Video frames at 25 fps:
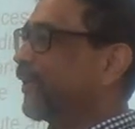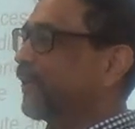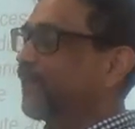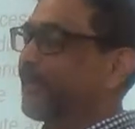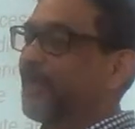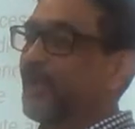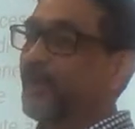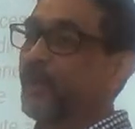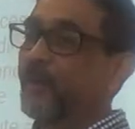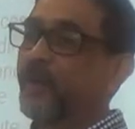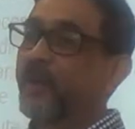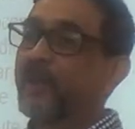they
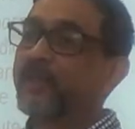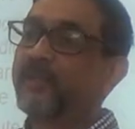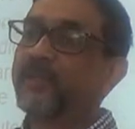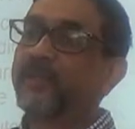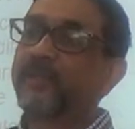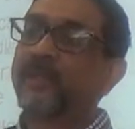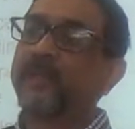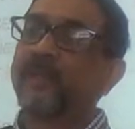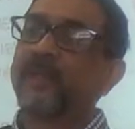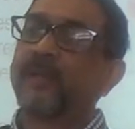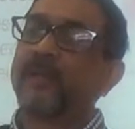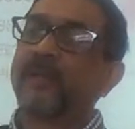are not
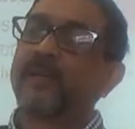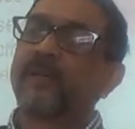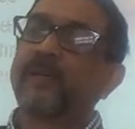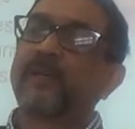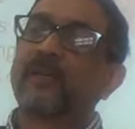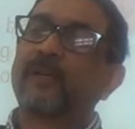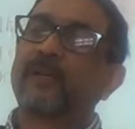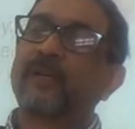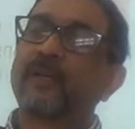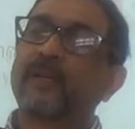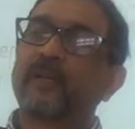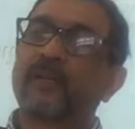
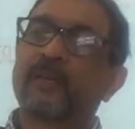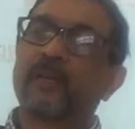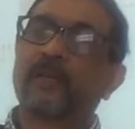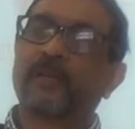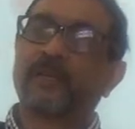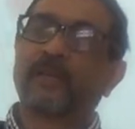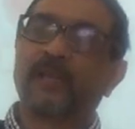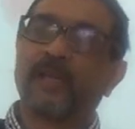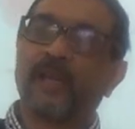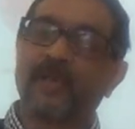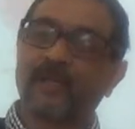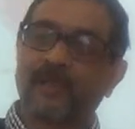in
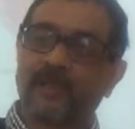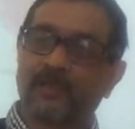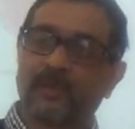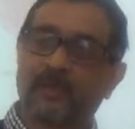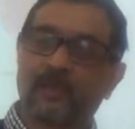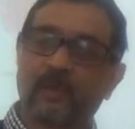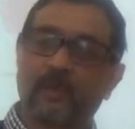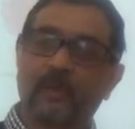contact or